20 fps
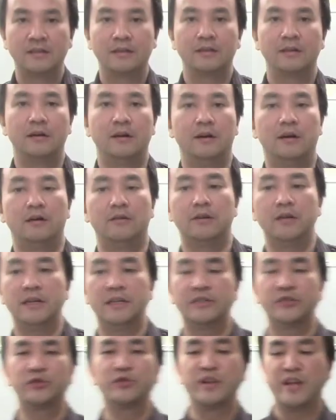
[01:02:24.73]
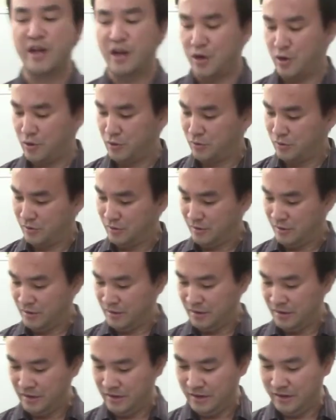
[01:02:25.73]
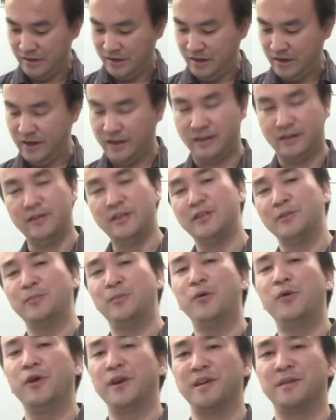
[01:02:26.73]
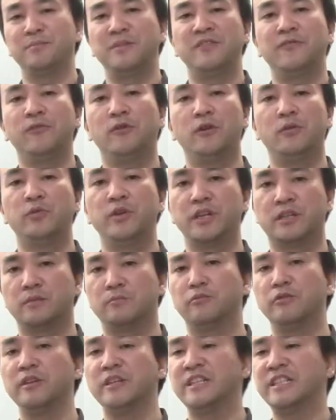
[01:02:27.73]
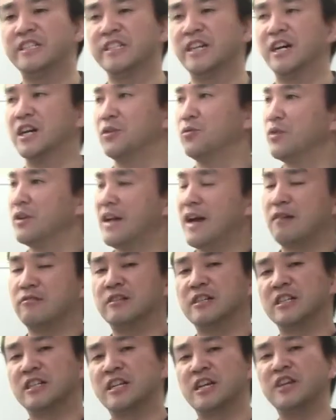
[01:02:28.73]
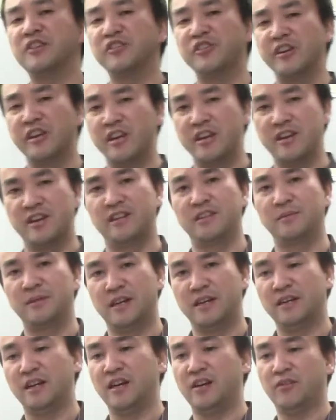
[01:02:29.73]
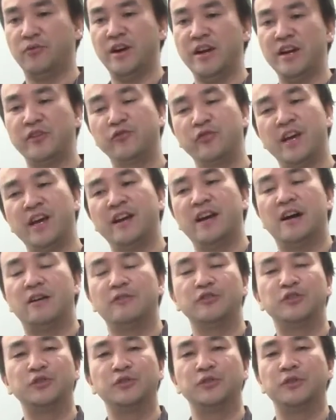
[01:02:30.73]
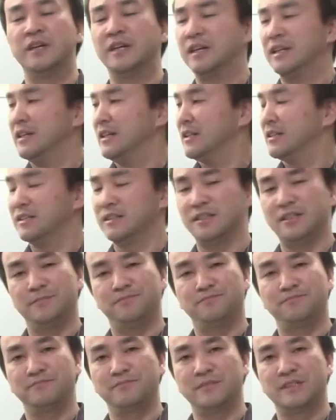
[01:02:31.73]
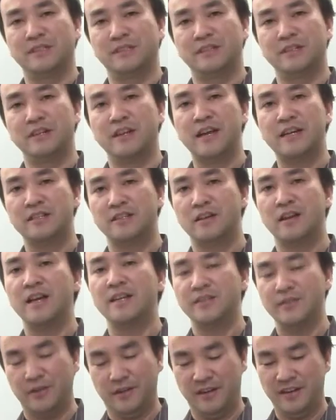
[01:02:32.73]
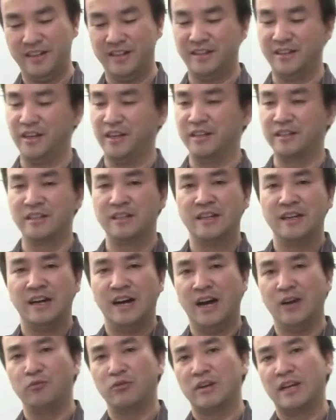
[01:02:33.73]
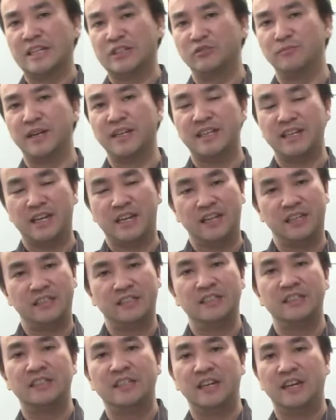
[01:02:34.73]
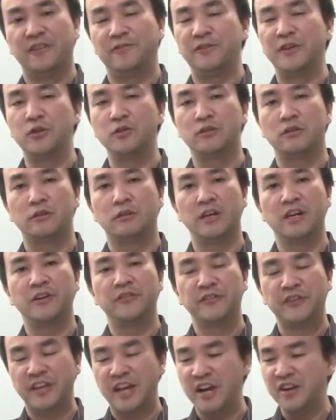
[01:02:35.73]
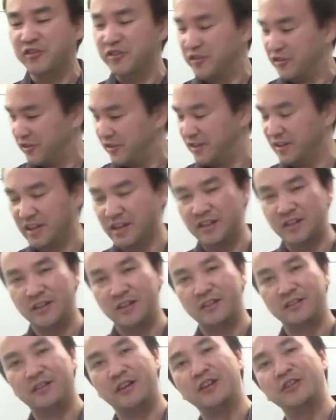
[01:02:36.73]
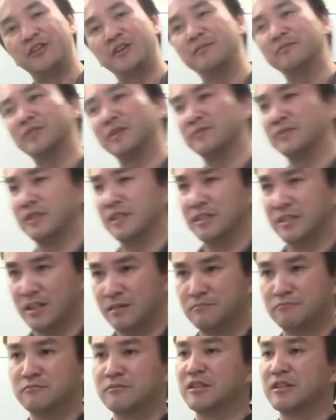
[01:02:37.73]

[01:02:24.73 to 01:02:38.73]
All right, so now at this point, before we're completely done with our discussion here and ready to head out to the next lesson, then I would like to make a few clarifications in terms of some